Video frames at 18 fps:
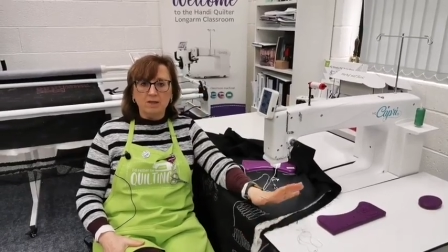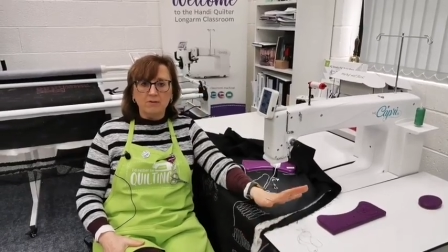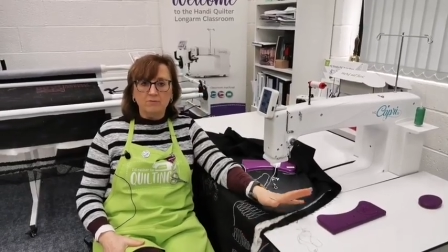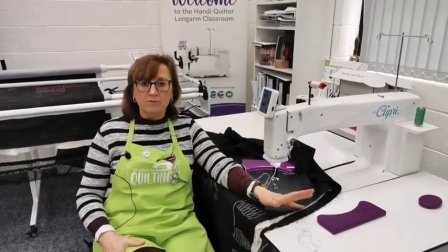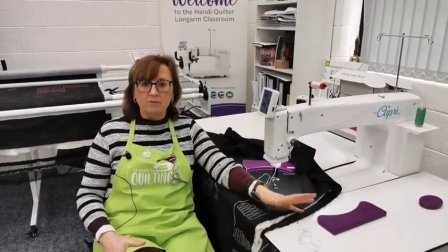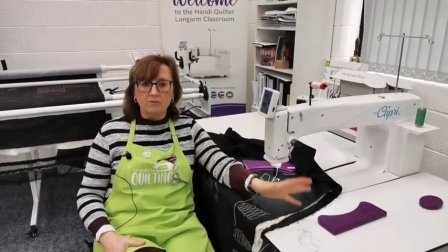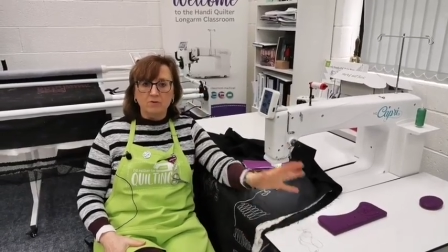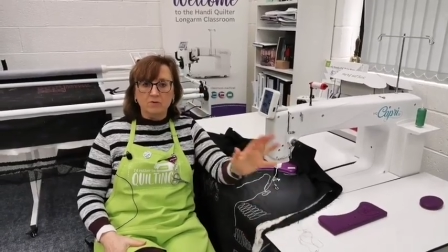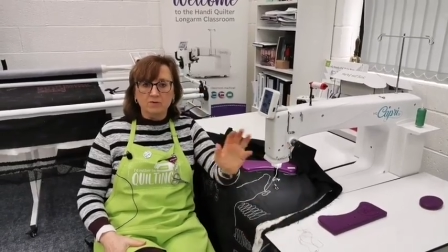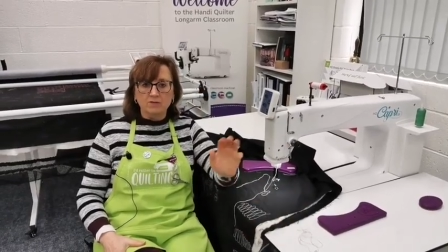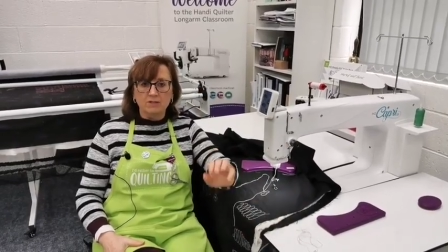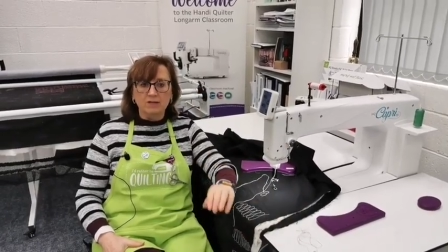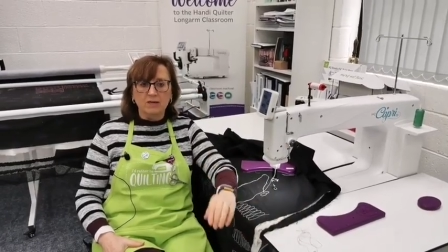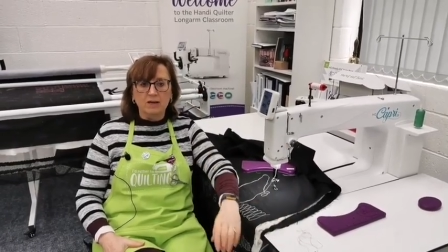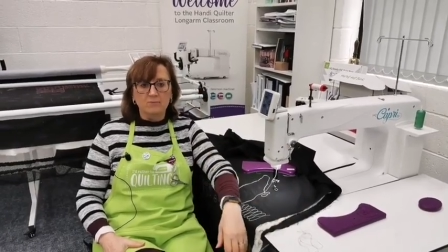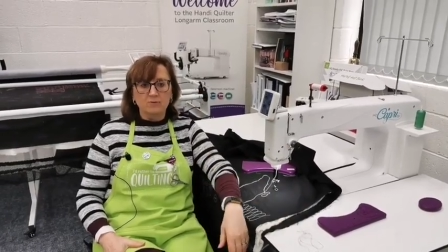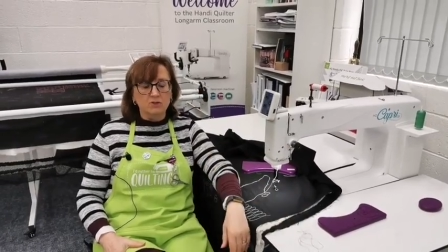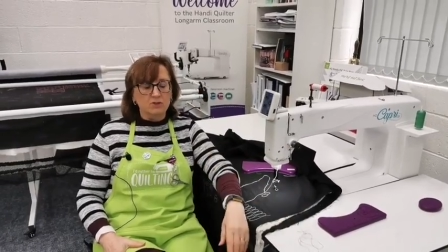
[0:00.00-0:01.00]
If you've not
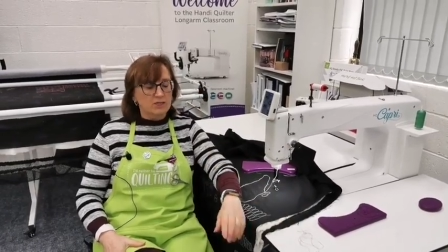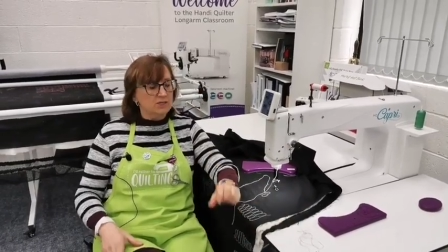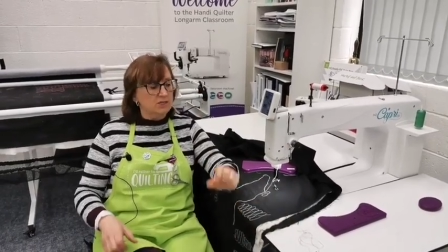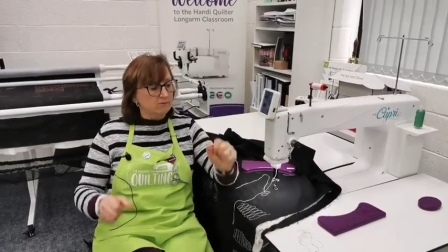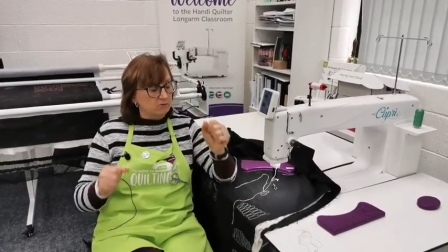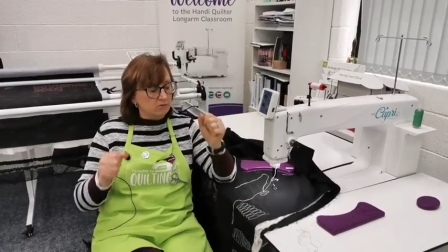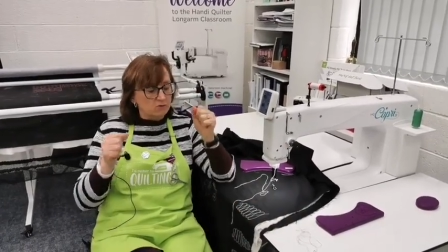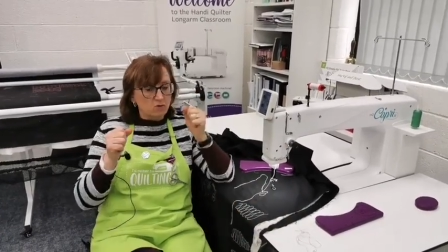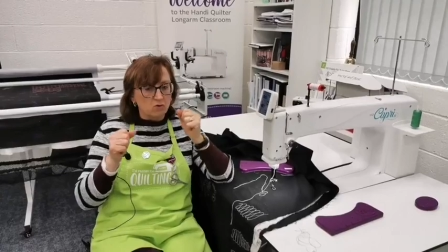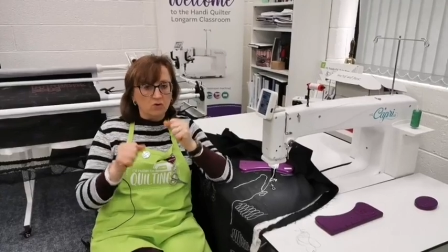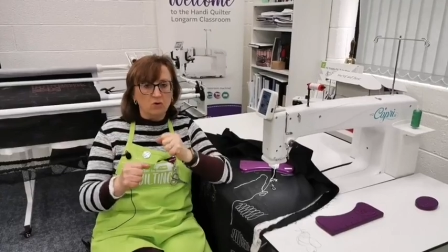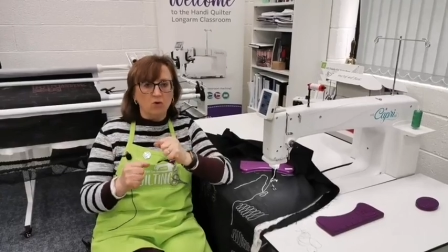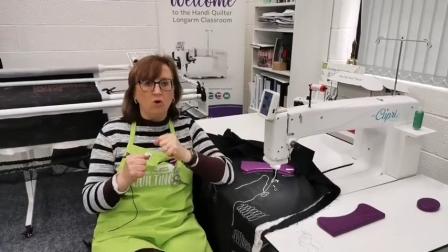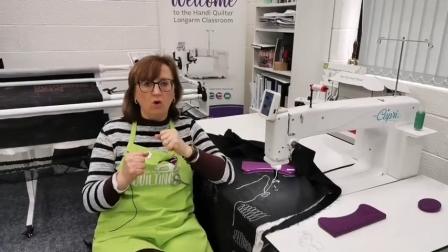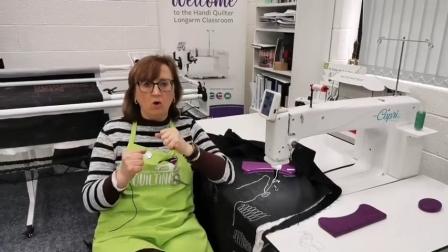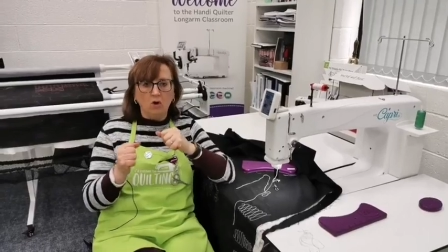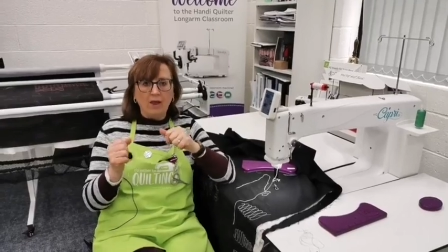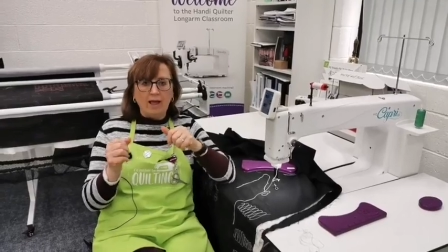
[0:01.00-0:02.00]
seen our machines, if you've not
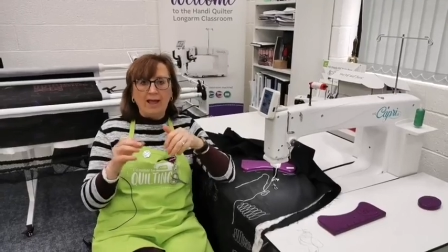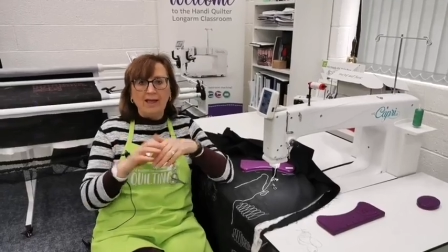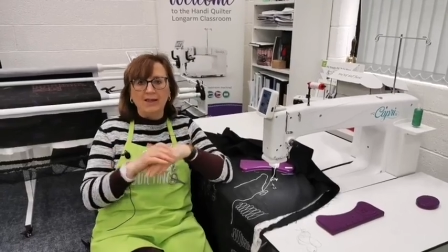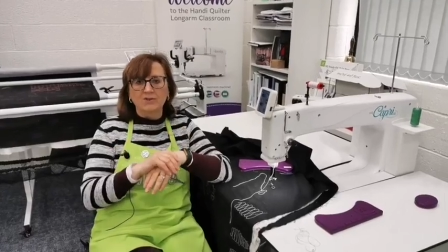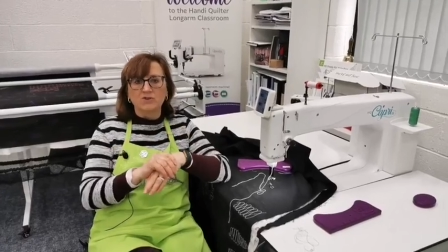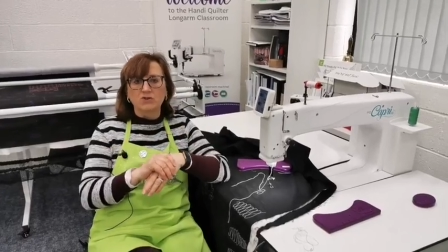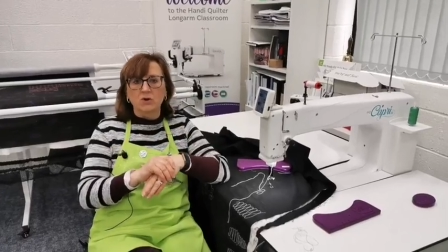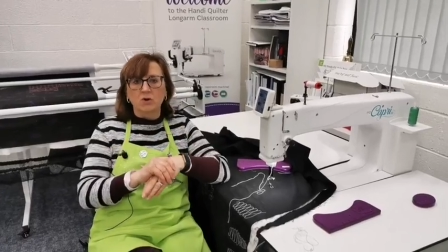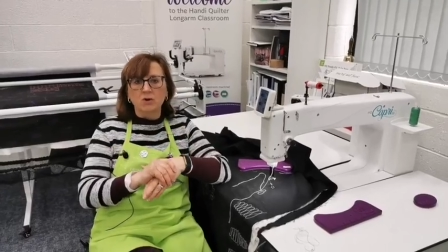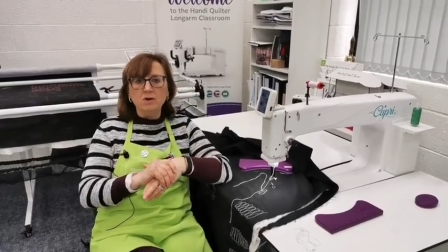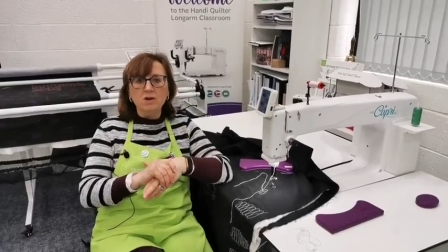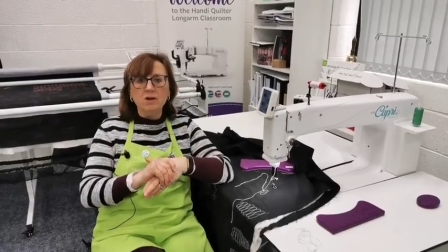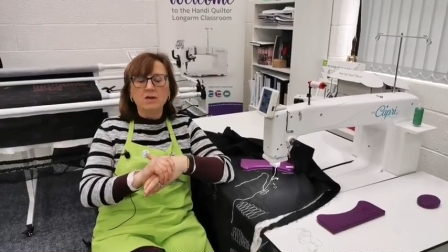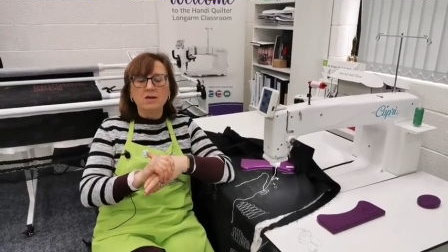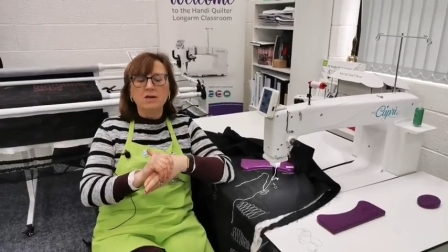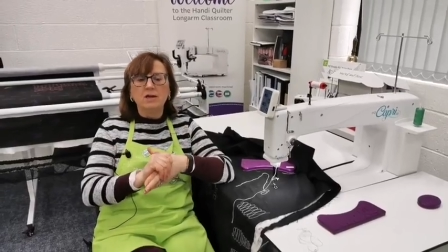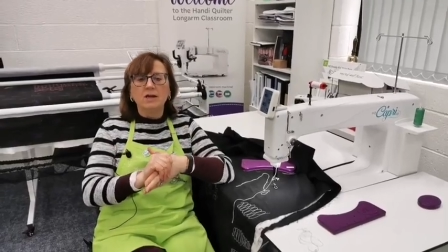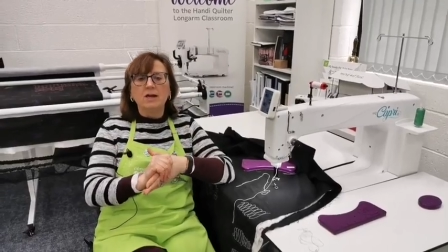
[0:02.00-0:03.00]
got hot hands-on,